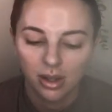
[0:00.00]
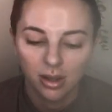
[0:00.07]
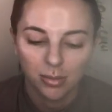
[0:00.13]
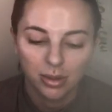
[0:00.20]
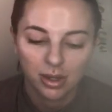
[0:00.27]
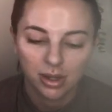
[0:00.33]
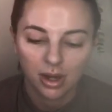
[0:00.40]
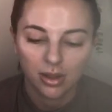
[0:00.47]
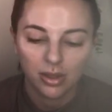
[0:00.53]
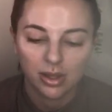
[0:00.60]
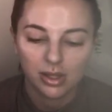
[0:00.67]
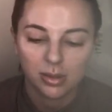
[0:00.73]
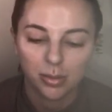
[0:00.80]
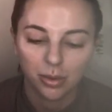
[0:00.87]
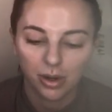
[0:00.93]
Put it on
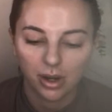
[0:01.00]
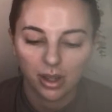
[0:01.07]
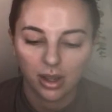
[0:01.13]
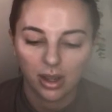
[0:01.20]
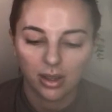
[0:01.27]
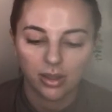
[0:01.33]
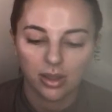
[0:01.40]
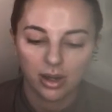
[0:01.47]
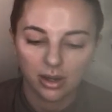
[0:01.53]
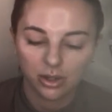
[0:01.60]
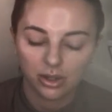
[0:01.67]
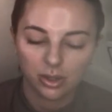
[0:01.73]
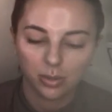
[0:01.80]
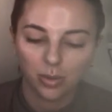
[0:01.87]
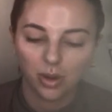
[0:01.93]
this morning, and then I
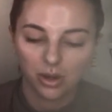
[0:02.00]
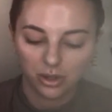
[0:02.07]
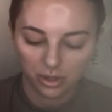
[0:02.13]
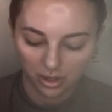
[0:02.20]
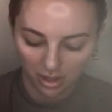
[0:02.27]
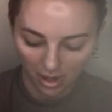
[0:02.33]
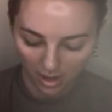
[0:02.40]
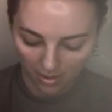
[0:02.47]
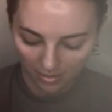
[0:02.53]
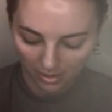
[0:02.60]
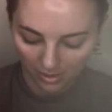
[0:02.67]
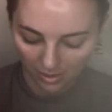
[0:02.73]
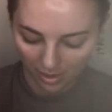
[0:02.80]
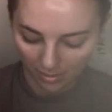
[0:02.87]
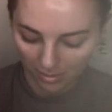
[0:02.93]
just washed it off.
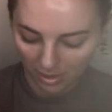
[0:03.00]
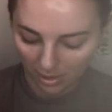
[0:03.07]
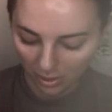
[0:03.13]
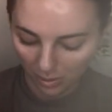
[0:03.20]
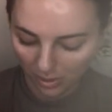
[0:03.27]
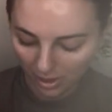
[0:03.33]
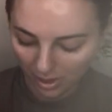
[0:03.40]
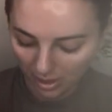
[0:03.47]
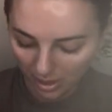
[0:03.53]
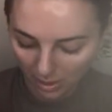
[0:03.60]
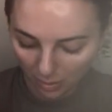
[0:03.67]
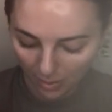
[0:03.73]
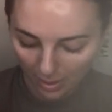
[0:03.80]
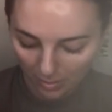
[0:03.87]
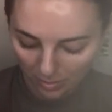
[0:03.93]
So I'm going to quickly
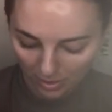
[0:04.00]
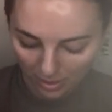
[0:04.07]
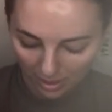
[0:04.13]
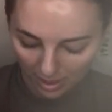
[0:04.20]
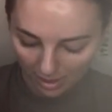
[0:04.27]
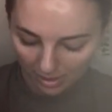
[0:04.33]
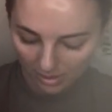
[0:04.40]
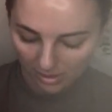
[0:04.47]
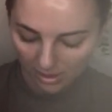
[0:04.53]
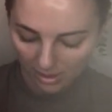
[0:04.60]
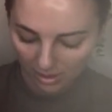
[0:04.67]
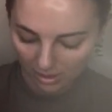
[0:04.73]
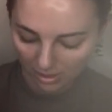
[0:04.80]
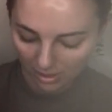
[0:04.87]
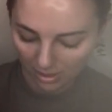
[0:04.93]
wipe the lens
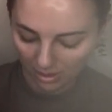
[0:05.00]
here.